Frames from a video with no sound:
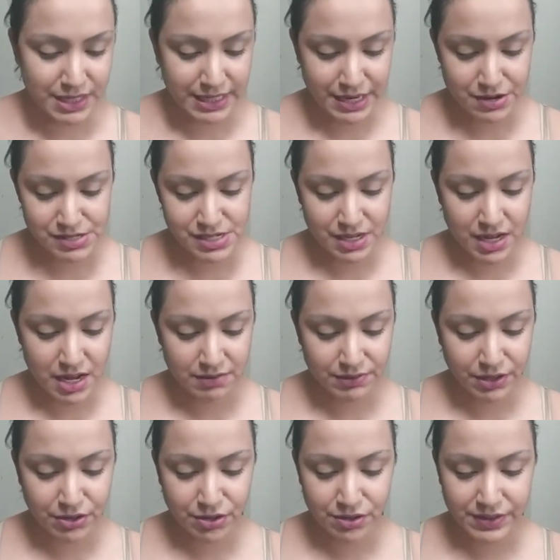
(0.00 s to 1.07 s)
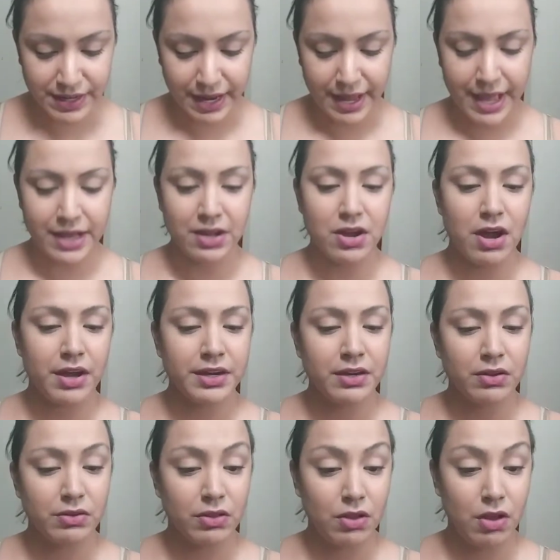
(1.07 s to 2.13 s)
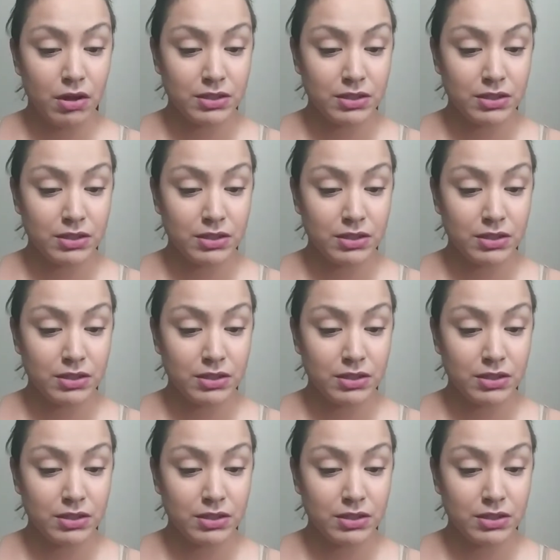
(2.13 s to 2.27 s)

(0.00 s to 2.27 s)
Here's a CoverGirl that I had gotten a long